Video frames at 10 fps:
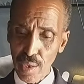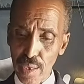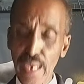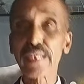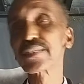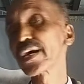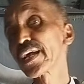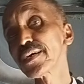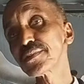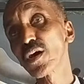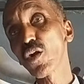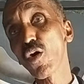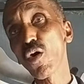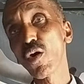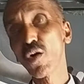It is against the
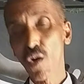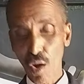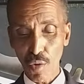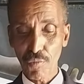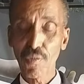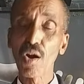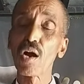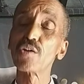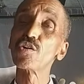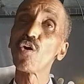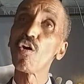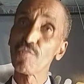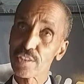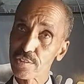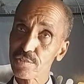law of,
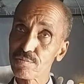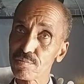office.